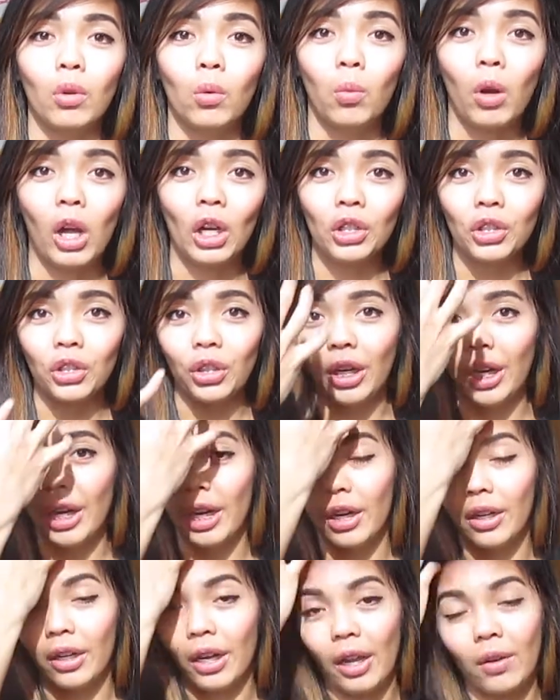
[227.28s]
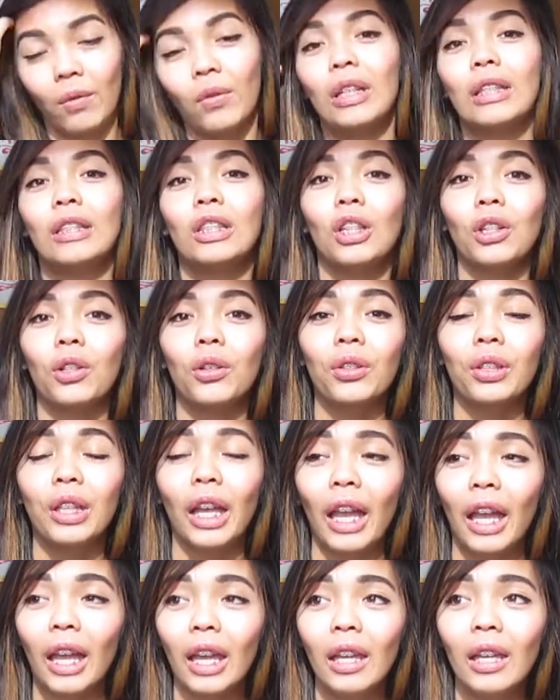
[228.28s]
wash your hair every single
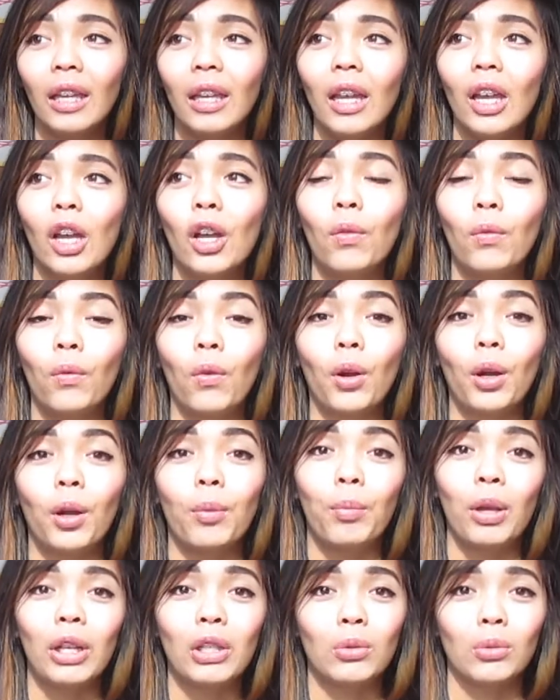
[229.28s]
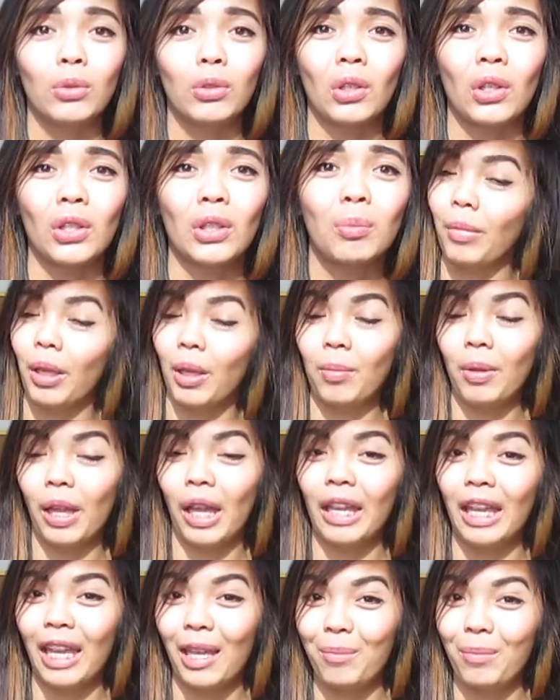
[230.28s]
day for best results. Maybe
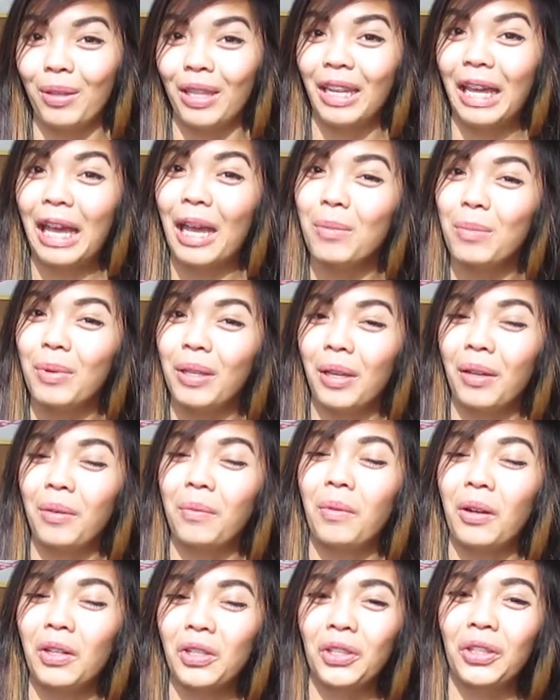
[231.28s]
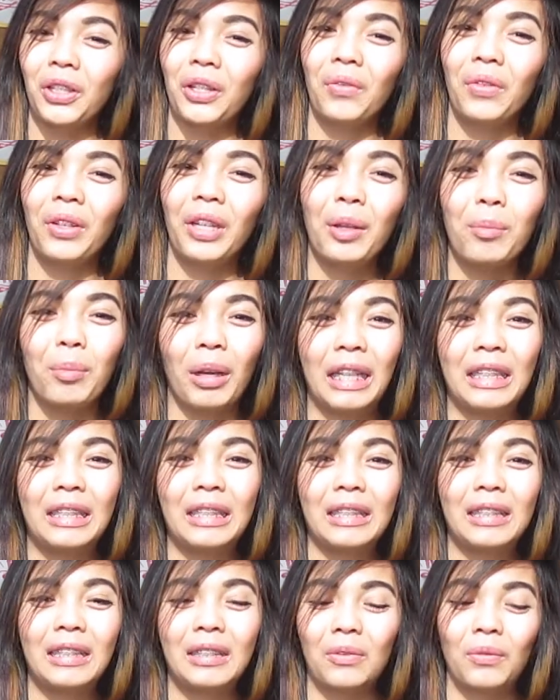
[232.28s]
I can be in a habit of washing every day, but I
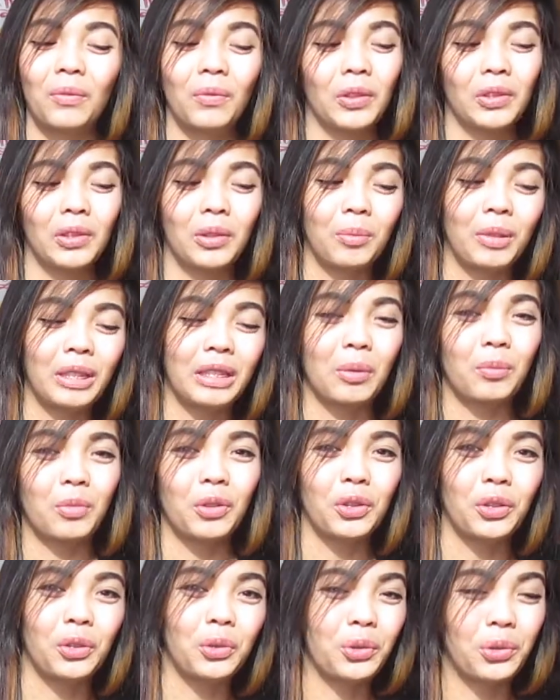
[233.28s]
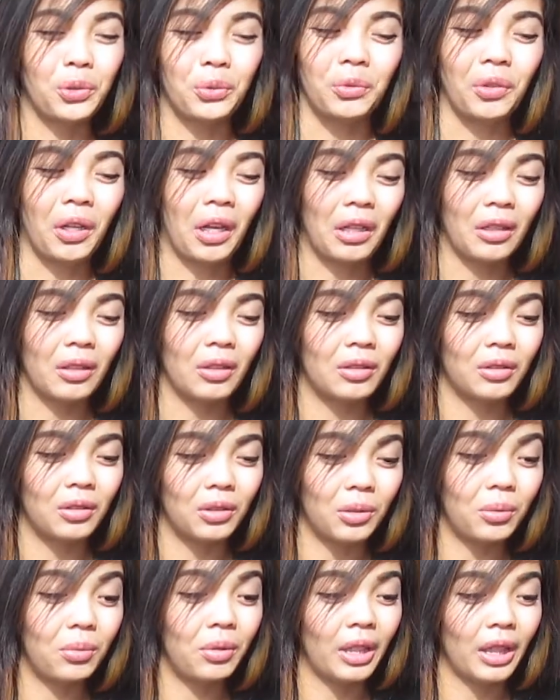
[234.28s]
just, for some reason, I'm just used to not
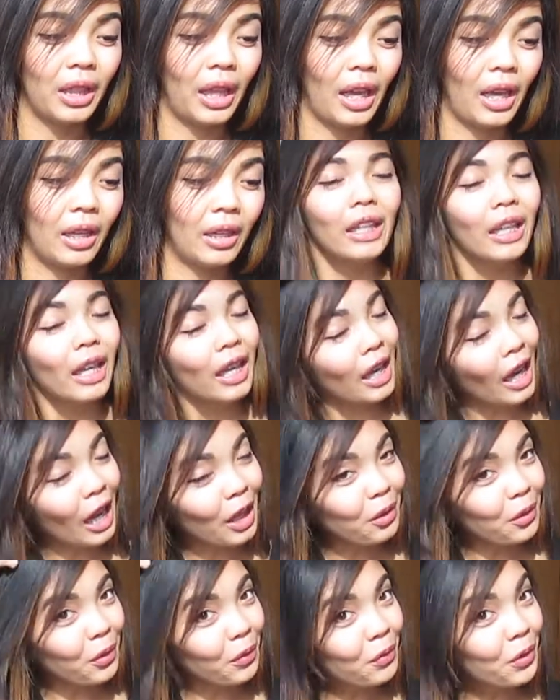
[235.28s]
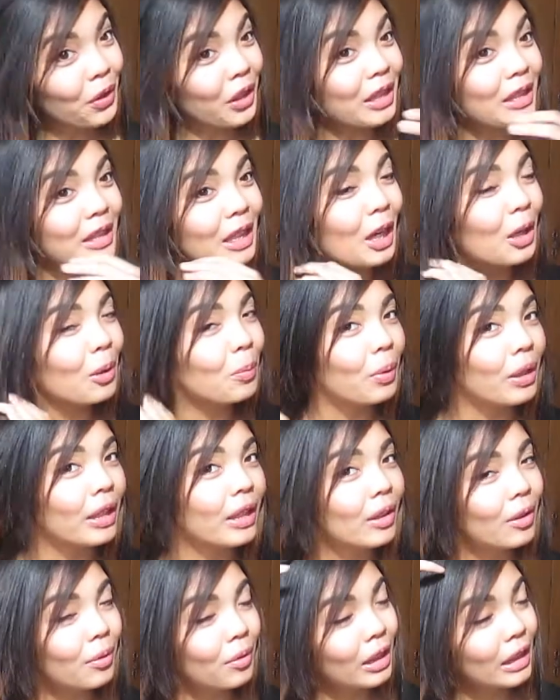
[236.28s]
doing that. I don't know if you can tell,
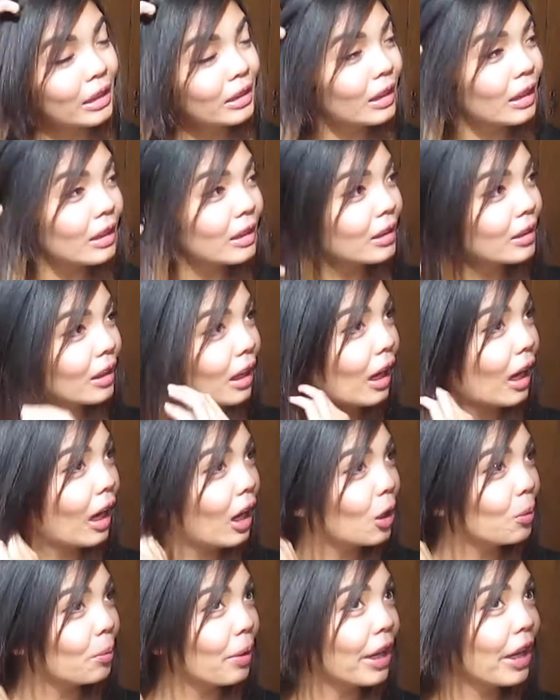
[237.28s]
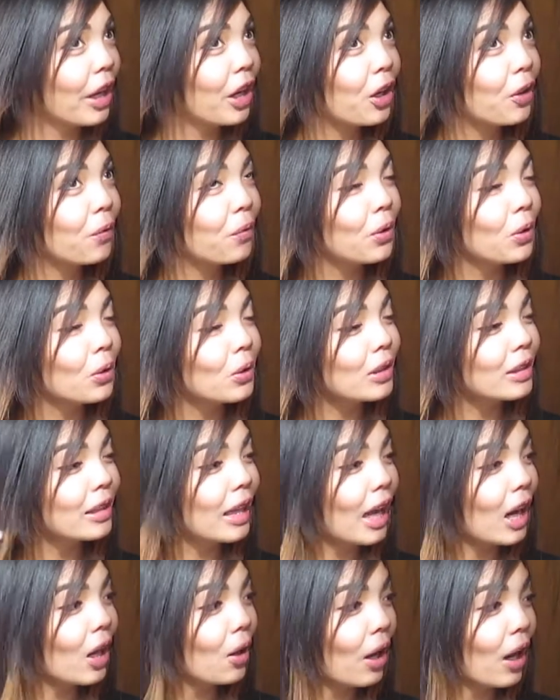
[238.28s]
but this is how my hair feels
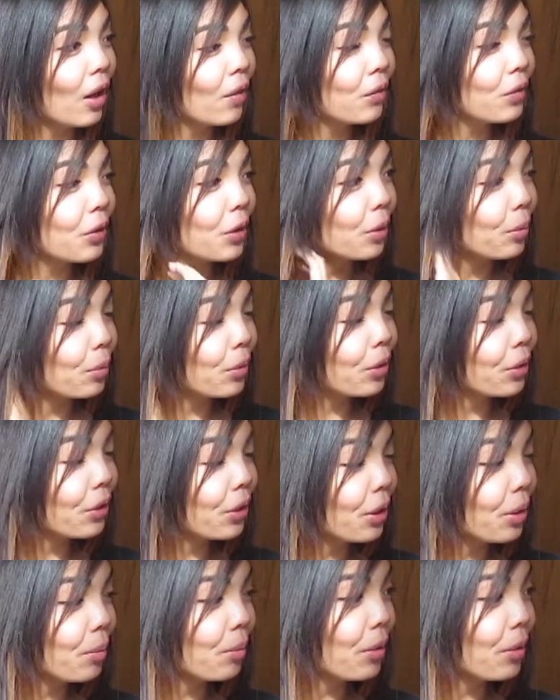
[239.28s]
now after more than a